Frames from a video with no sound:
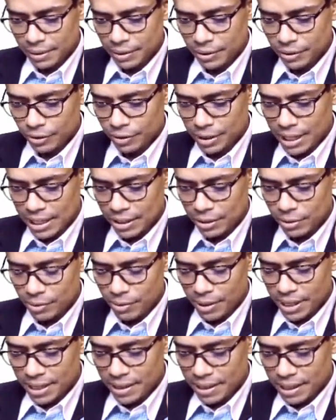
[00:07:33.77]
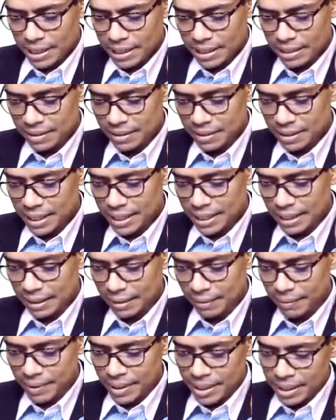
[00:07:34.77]
So that's why it is
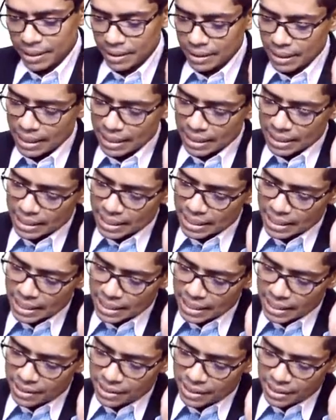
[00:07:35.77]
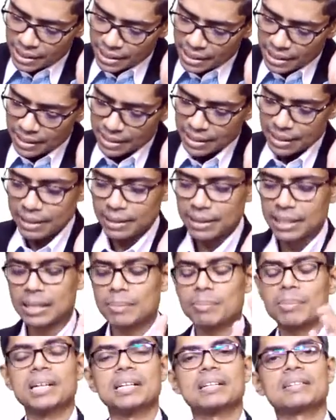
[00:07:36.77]
written that EEG is
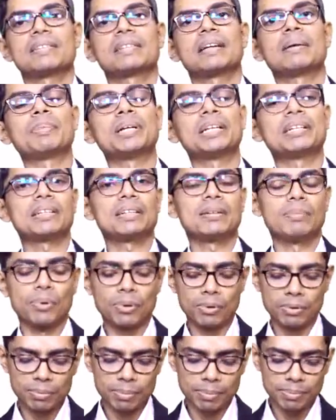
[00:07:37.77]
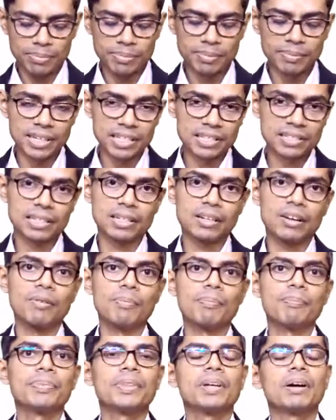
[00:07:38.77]
nothing but summated version
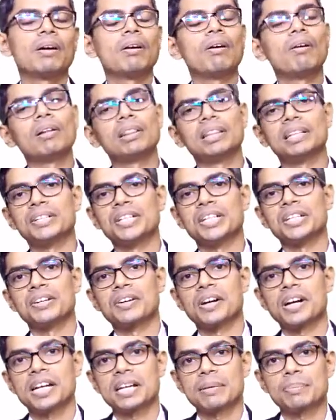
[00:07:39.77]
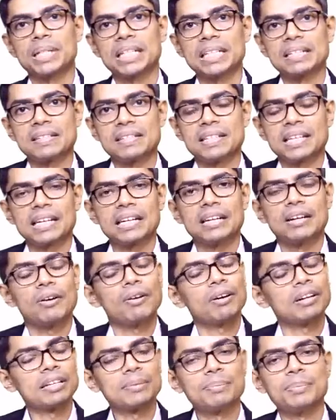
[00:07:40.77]
of all the dendritic potential
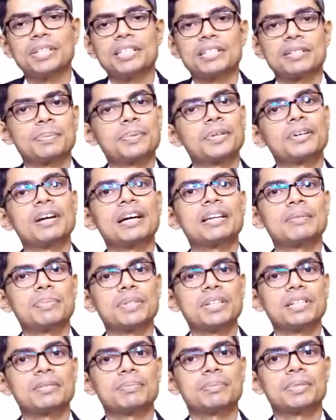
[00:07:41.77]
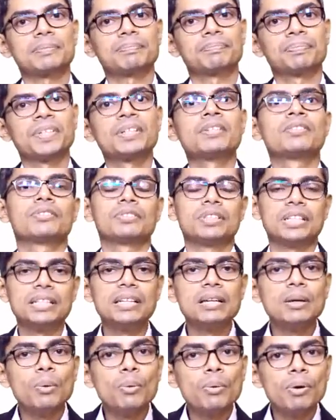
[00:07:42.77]
or EPSP or IPSP. So they're
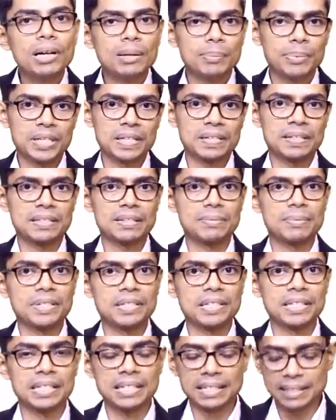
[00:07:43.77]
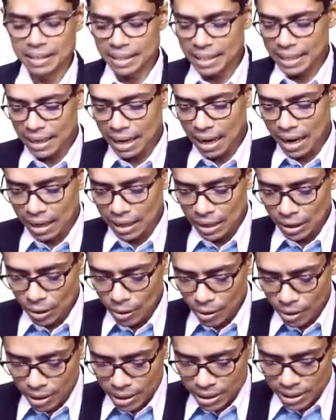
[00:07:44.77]
the local potential basically. They are
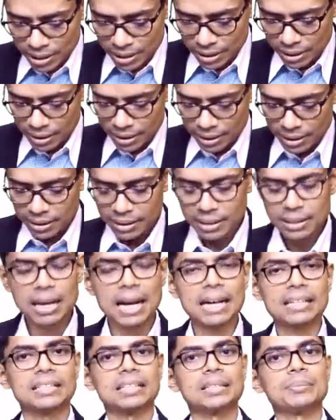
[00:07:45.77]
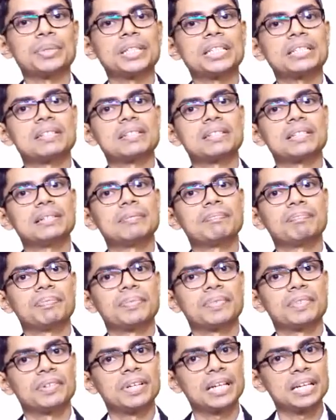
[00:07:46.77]
not the action potential,
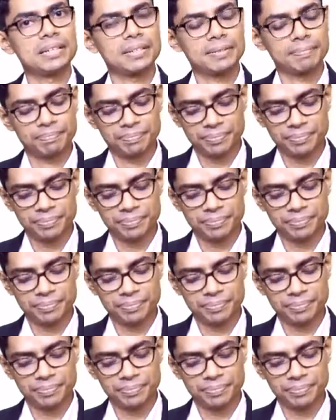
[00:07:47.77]
right?